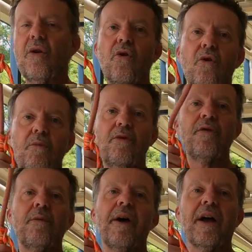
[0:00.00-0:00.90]
or
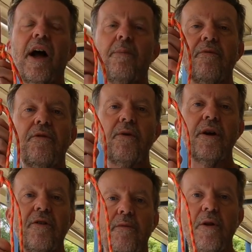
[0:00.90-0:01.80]
moving back up a few
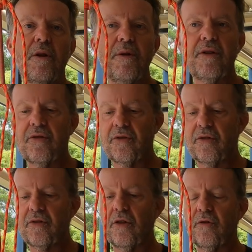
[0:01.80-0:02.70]
100 millimeters to
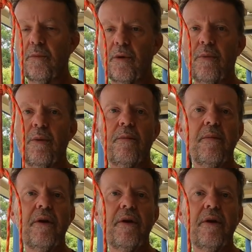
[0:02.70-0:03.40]
solve a problem